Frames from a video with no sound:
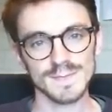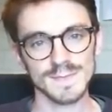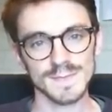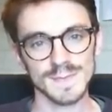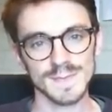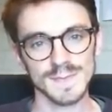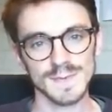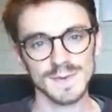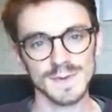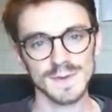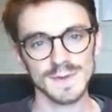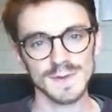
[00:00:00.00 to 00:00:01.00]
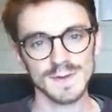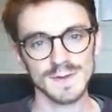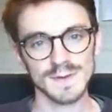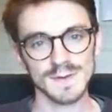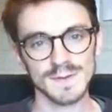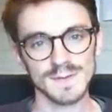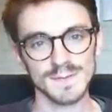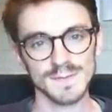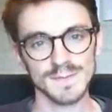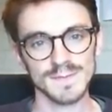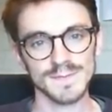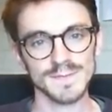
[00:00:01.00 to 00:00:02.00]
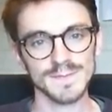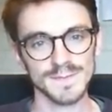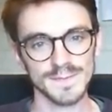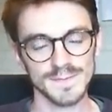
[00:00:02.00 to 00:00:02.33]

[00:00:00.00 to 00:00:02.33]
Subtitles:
This person isn't speaking.